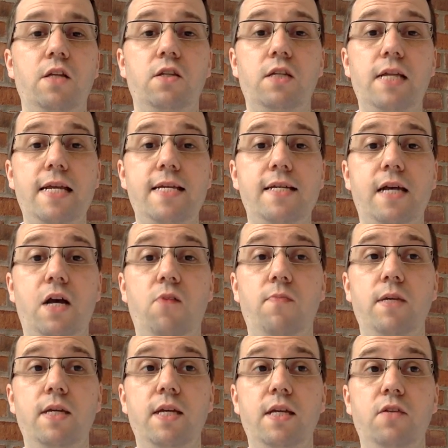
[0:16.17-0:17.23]
Today I'll
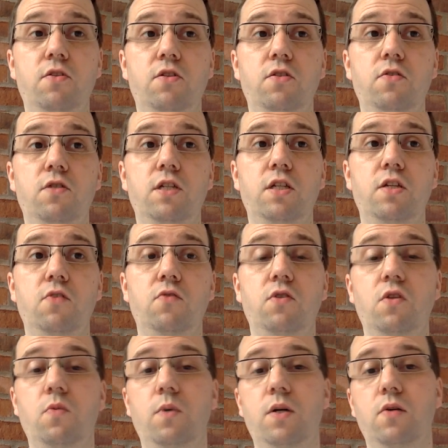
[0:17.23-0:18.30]
be introducing you
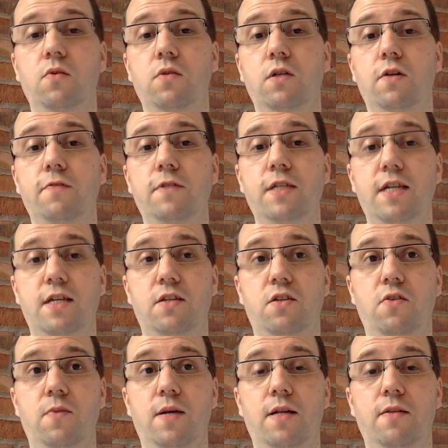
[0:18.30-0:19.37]
to the world of
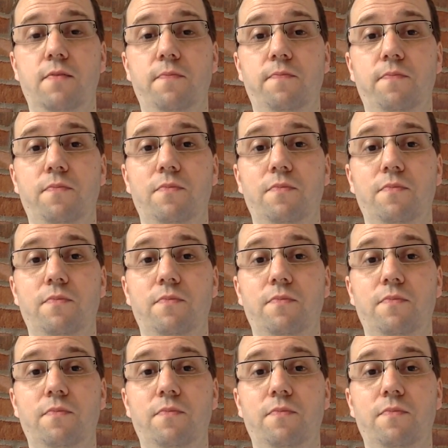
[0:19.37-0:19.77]
TSQL.